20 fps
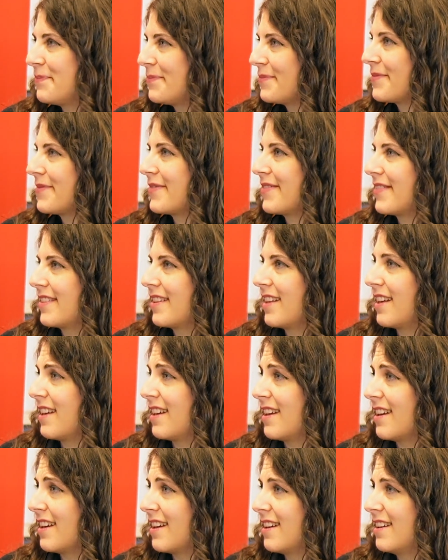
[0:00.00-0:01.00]
Absolutely.
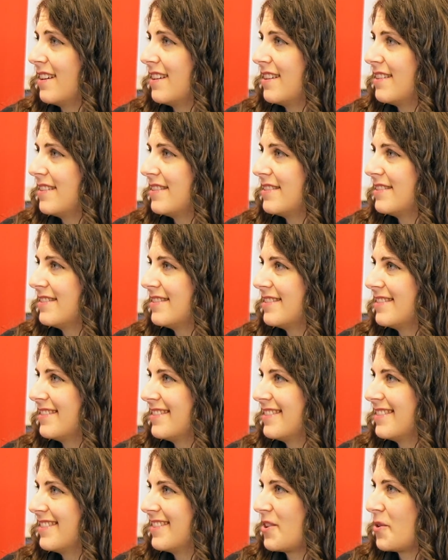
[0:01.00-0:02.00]
So yes.
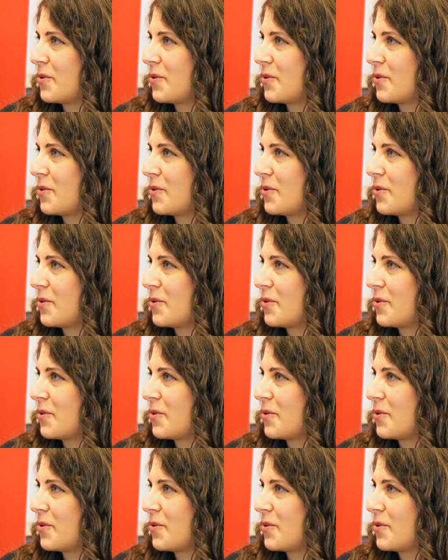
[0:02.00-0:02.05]
So